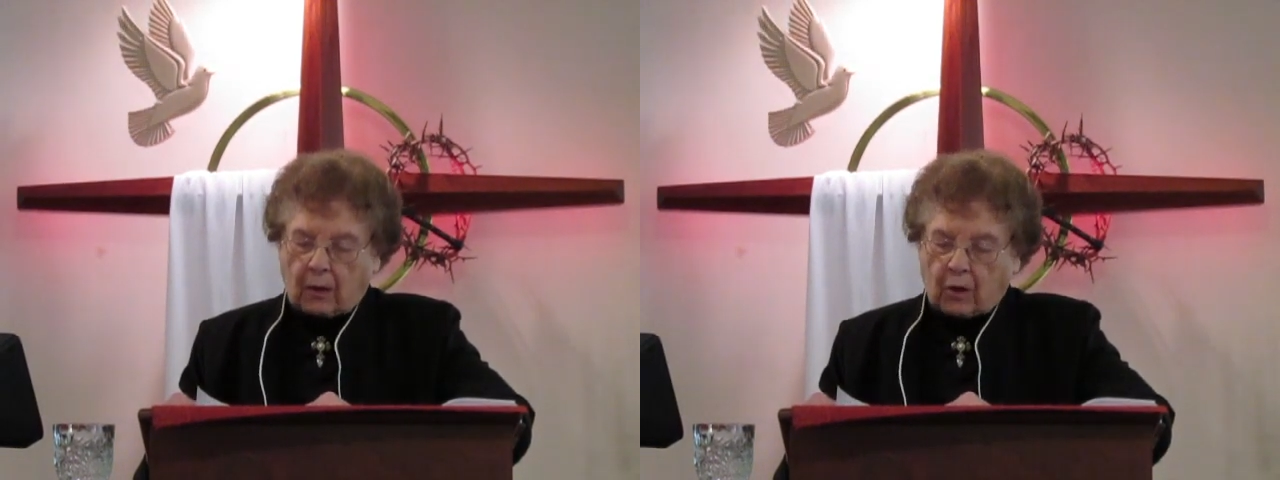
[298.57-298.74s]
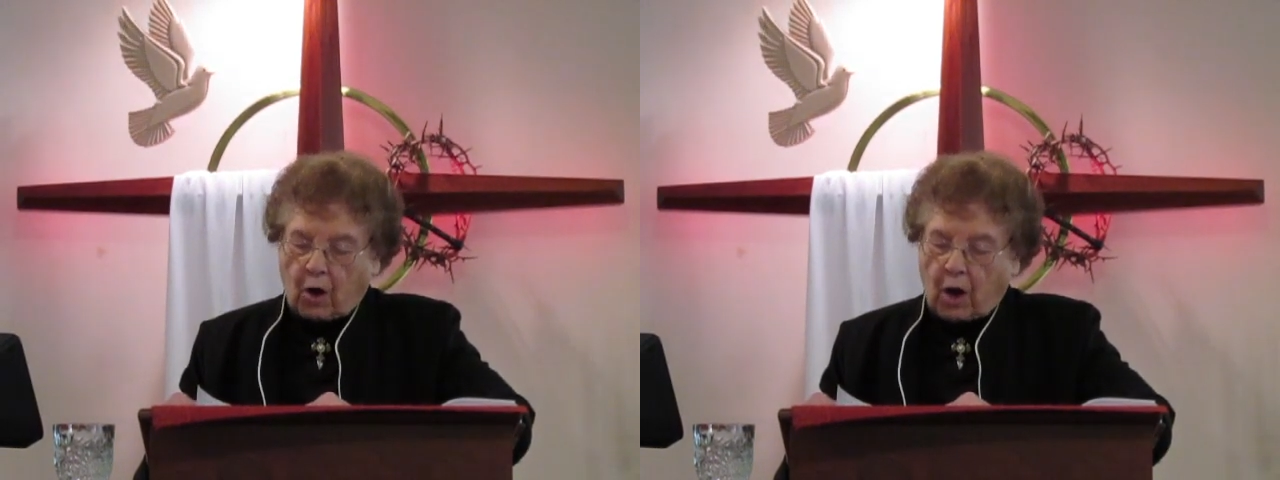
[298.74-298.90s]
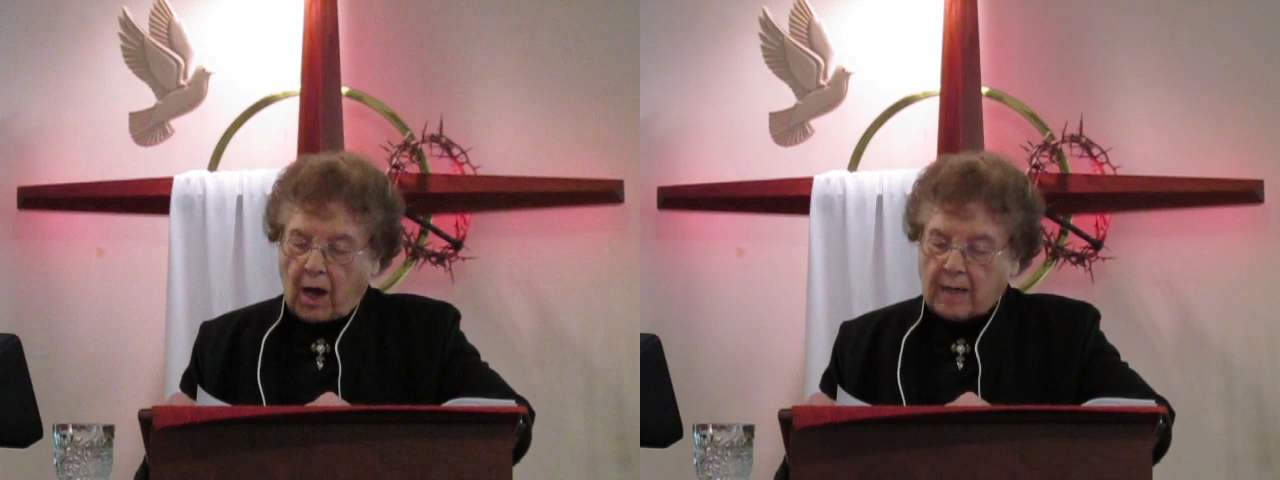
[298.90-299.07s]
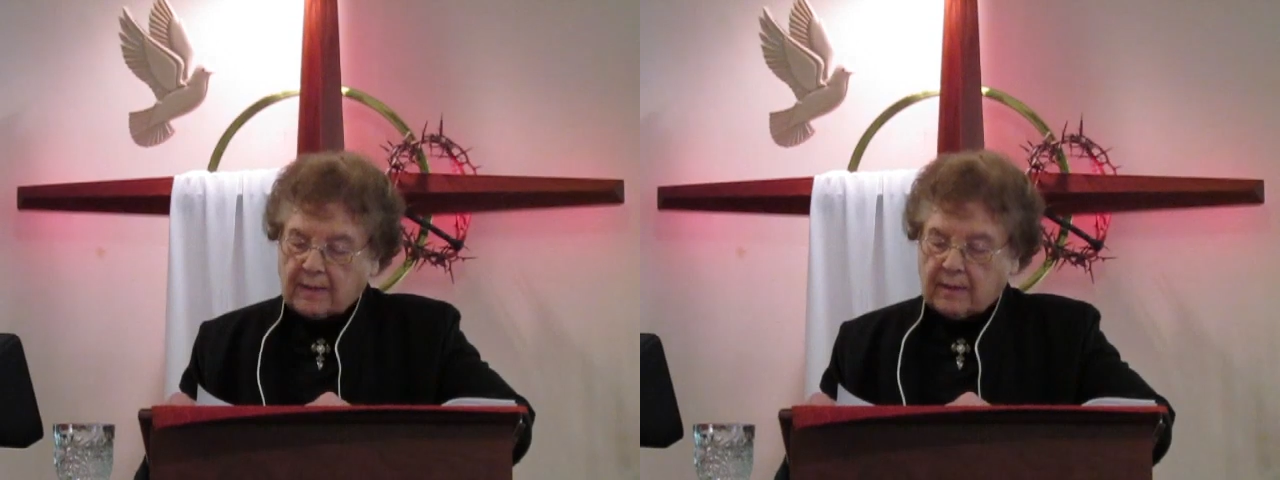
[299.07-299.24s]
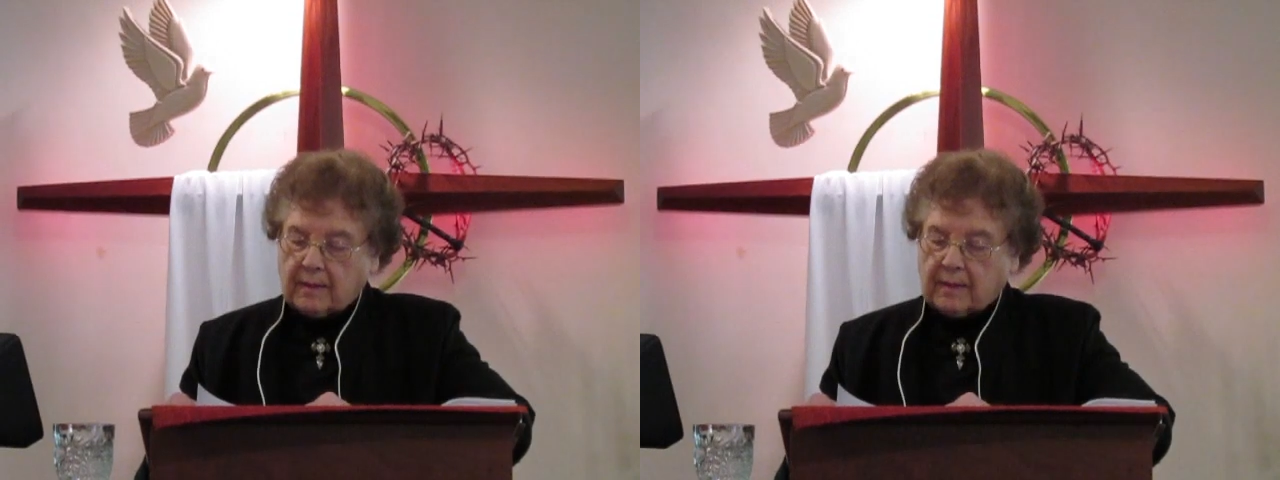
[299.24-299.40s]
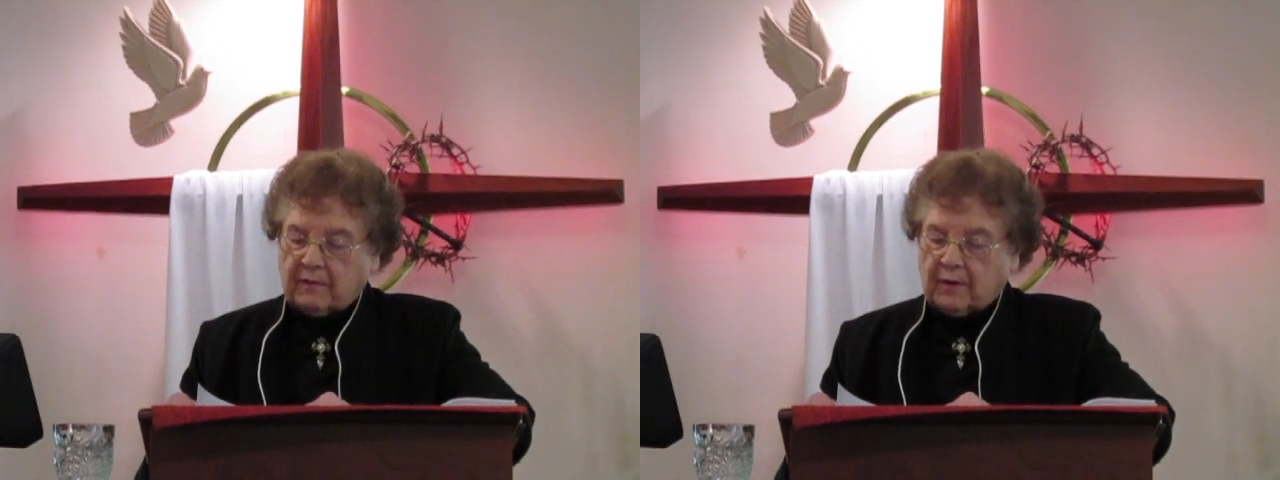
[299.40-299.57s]

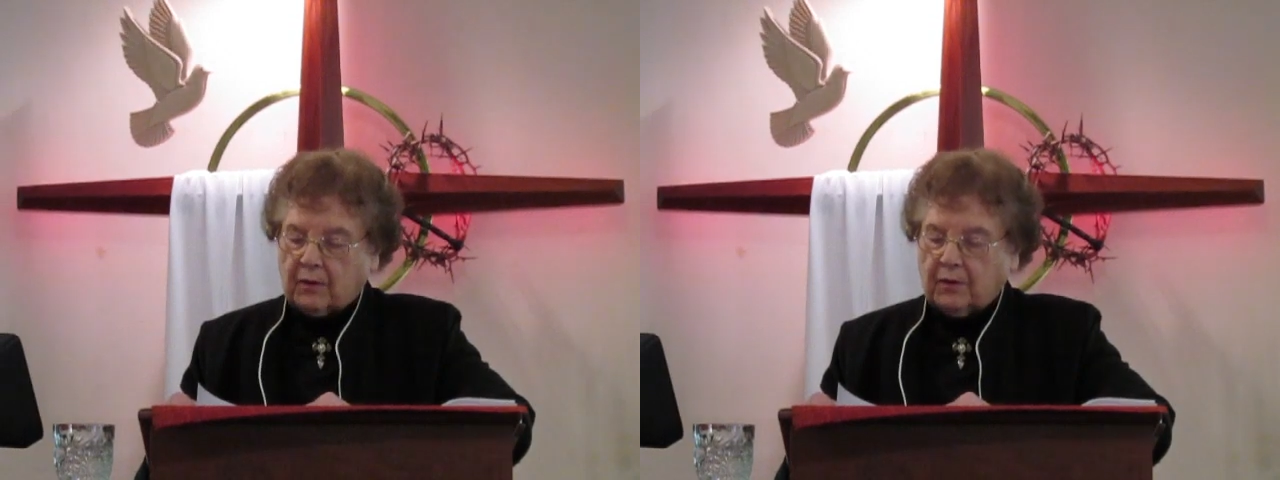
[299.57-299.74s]
causes of the